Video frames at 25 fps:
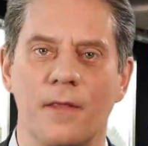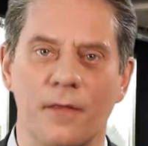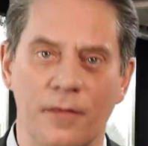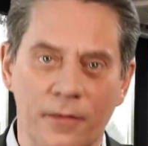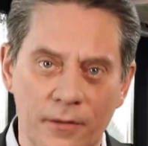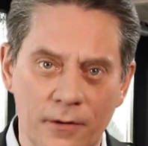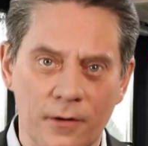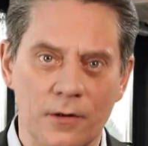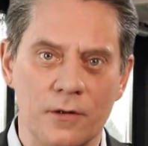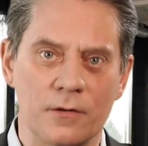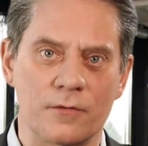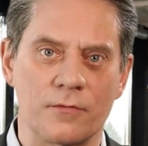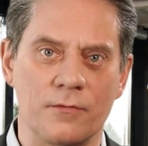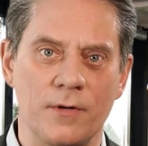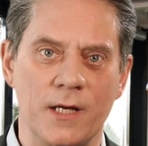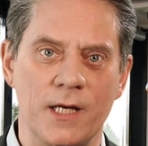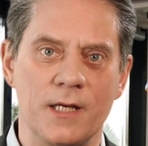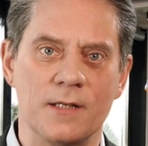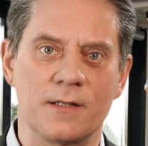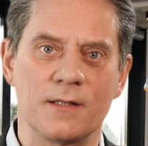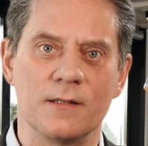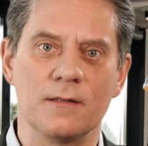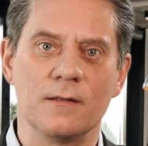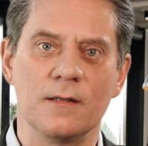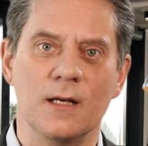the third
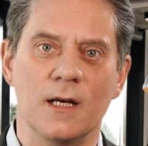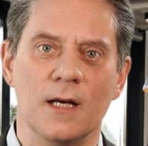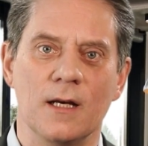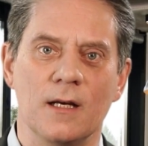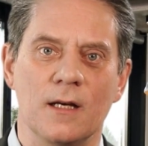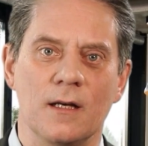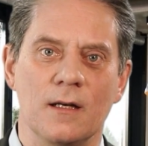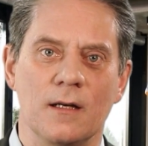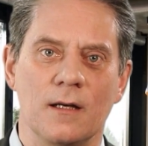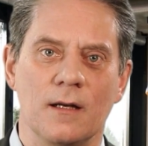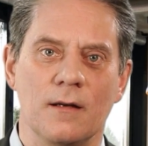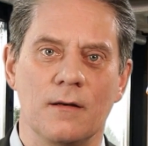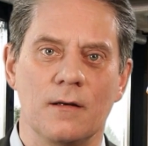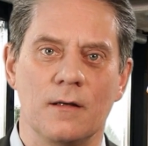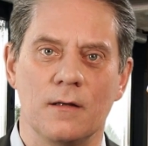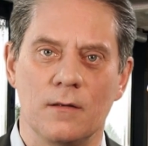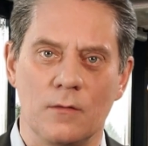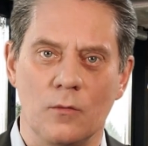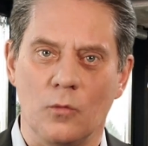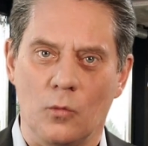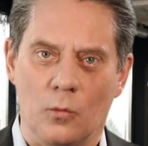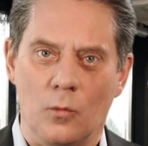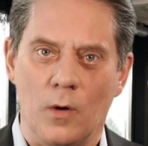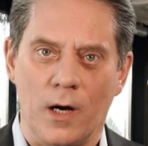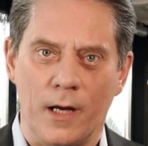reason
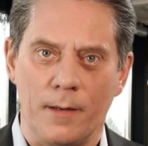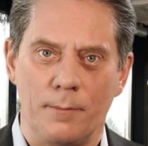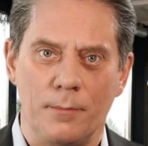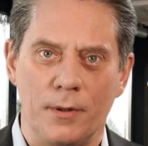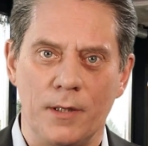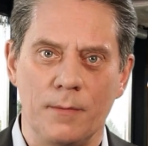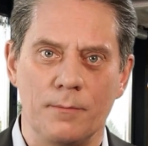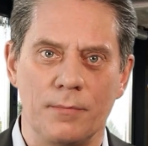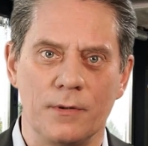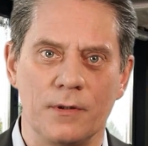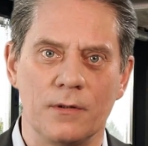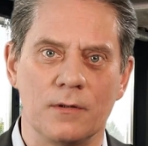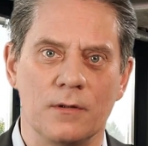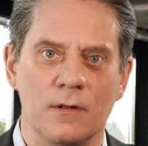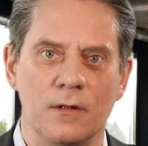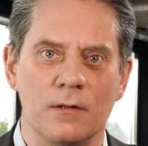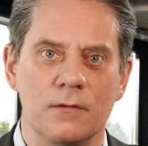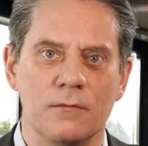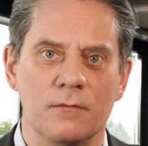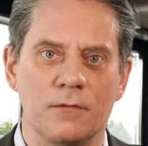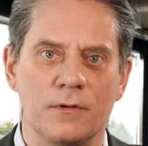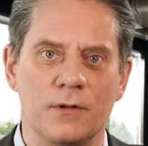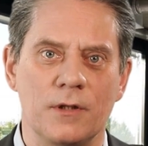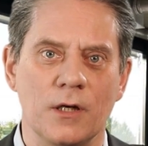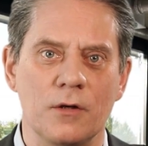why people
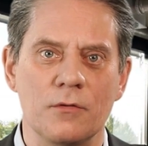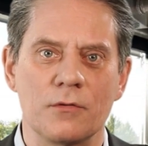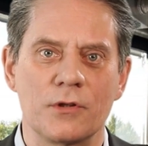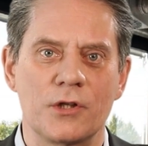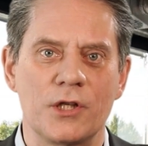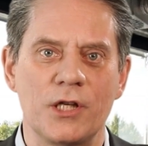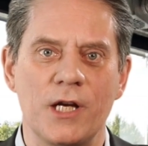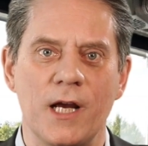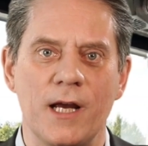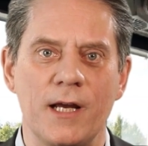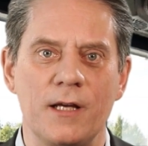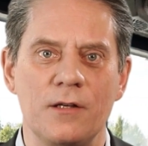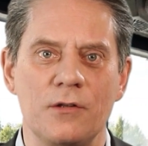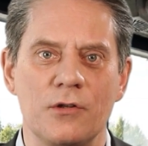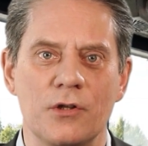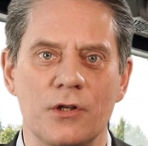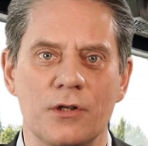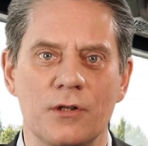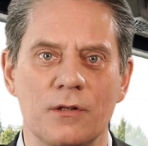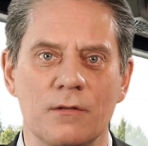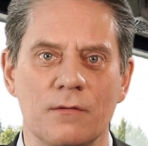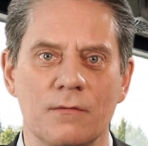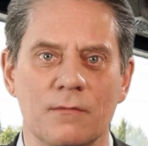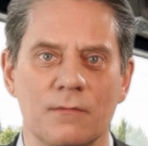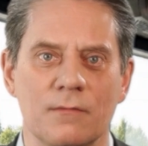don't change,